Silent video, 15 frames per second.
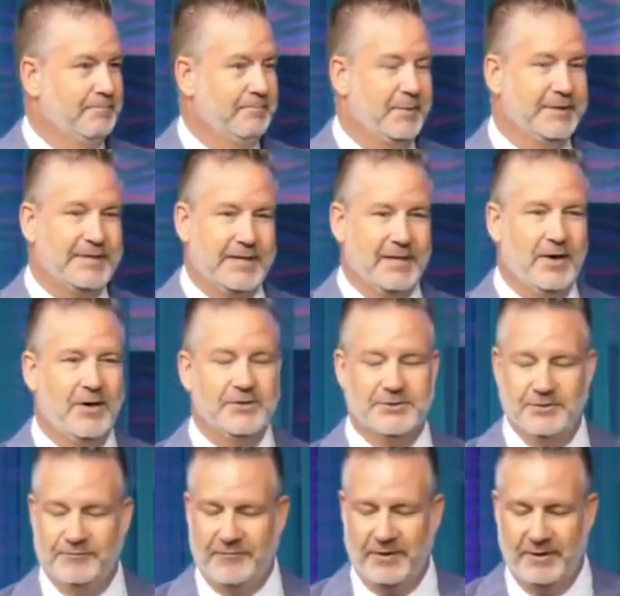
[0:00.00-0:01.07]
but then he
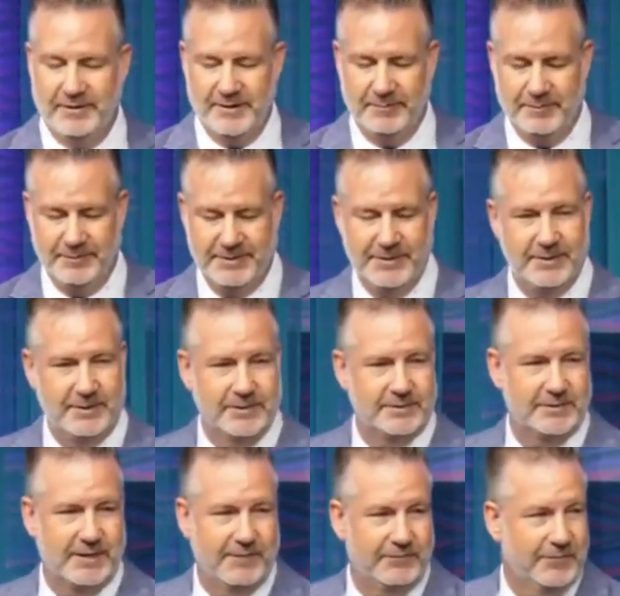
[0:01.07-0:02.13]
also followed up with
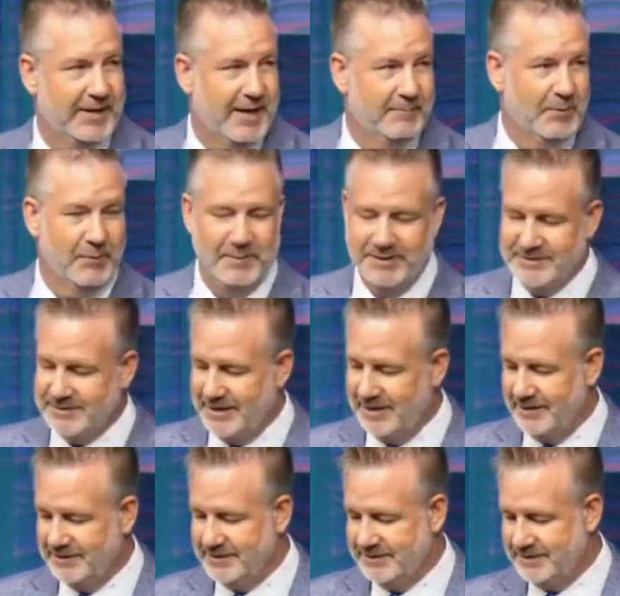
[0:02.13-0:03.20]
this after that moment of
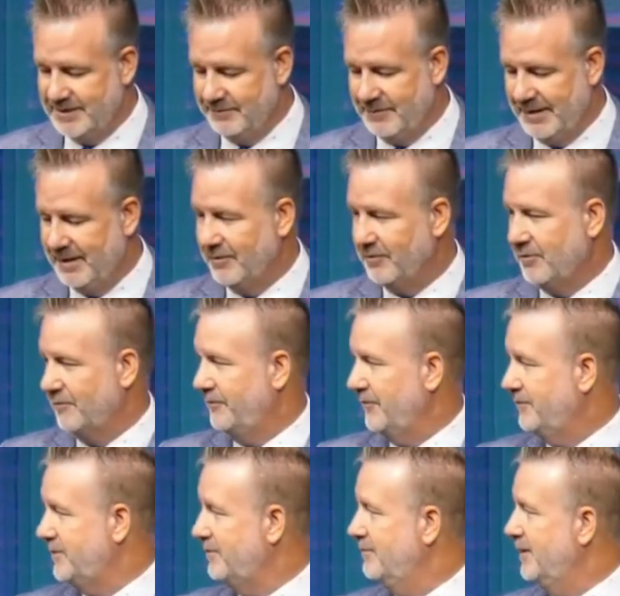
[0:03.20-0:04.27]
silence. He said, but I don't go
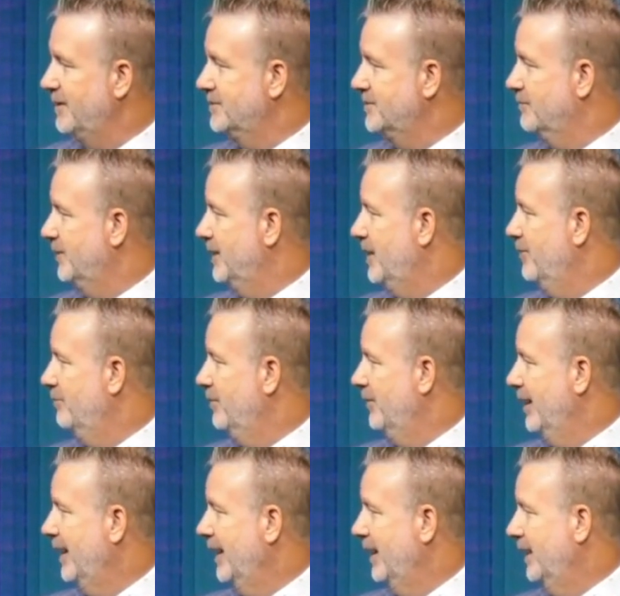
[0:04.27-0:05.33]
fifteen minutes without
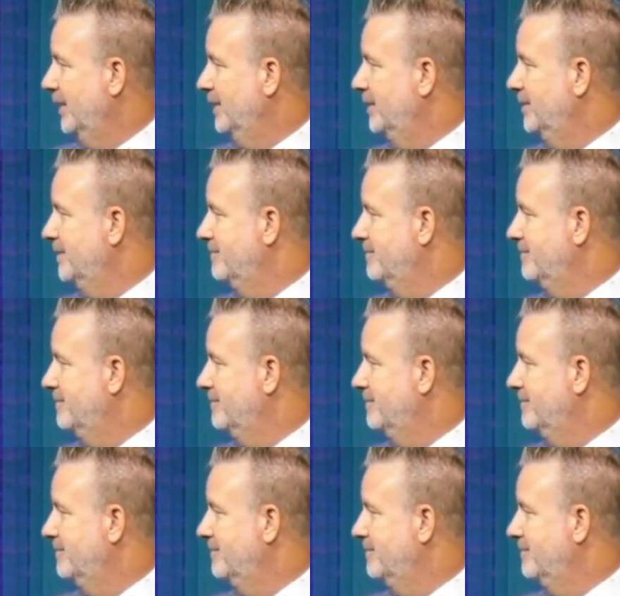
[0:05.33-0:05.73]
praying.